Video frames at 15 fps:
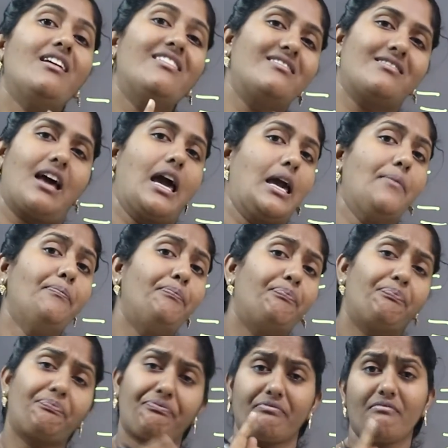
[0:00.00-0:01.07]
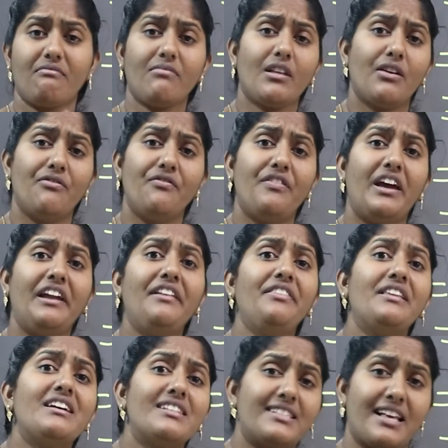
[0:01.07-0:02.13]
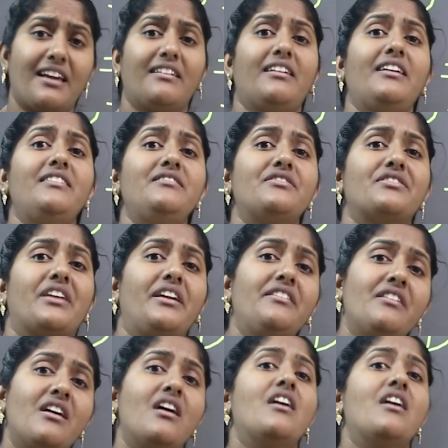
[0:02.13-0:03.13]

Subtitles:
the time when the second train